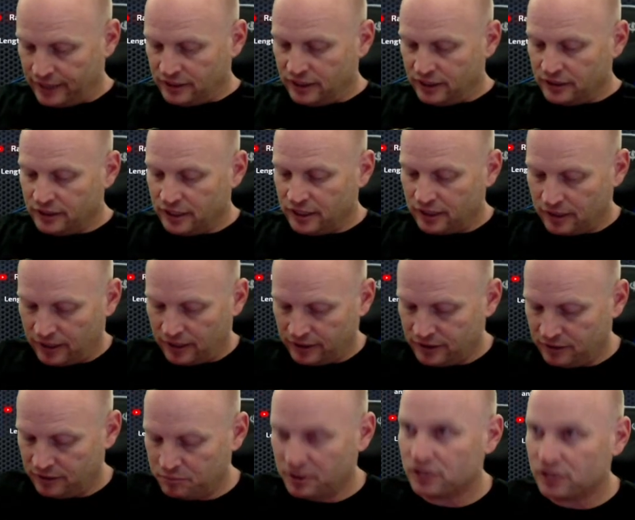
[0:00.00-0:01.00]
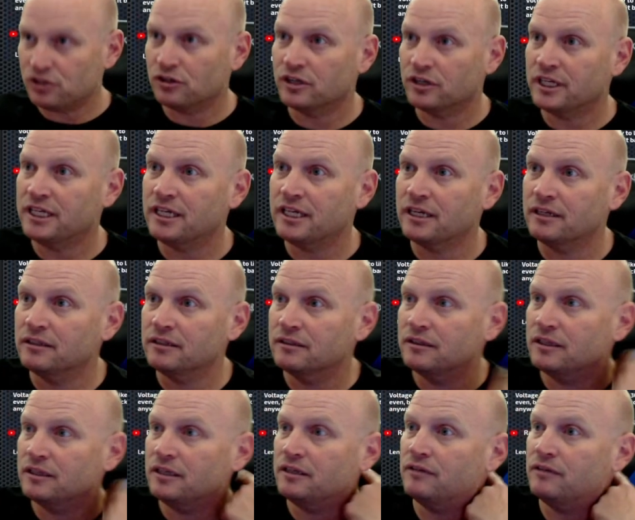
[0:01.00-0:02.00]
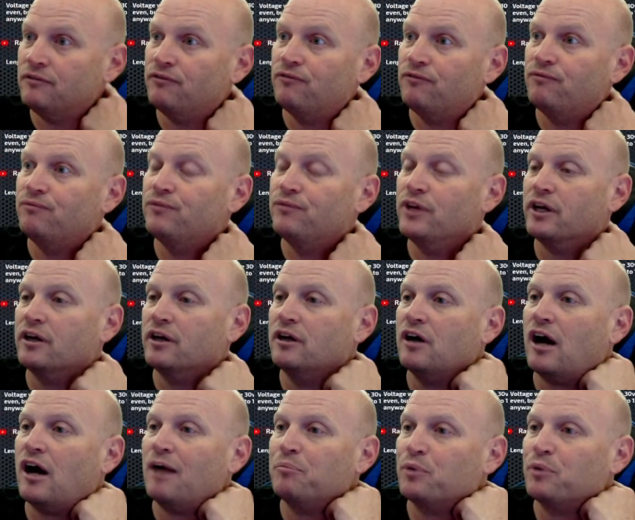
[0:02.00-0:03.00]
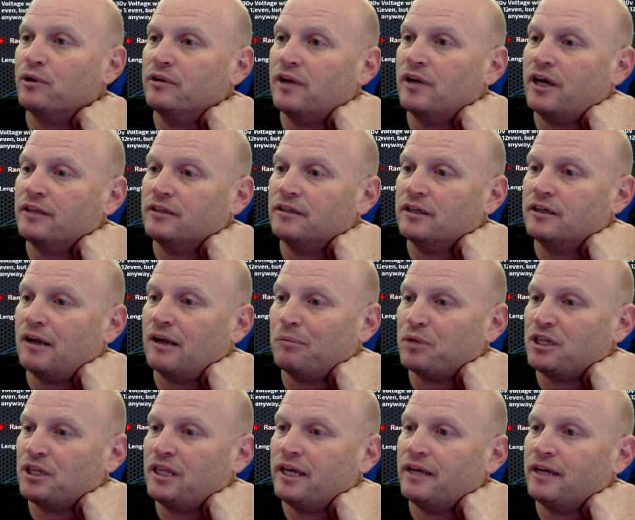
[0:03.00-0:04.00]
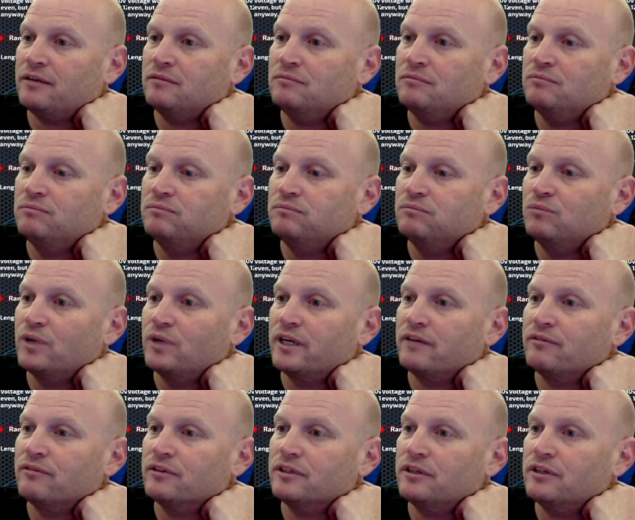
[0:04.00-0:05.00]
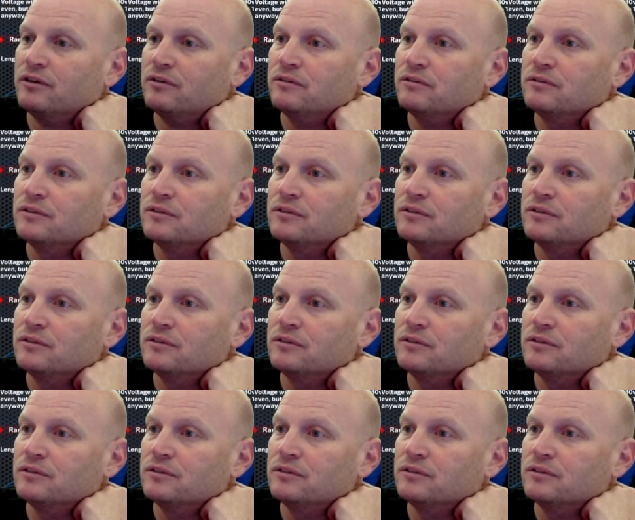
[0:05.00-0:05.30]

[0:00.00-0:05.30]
I did get I did make sure to get the the copper, not the copper clad, whatever, you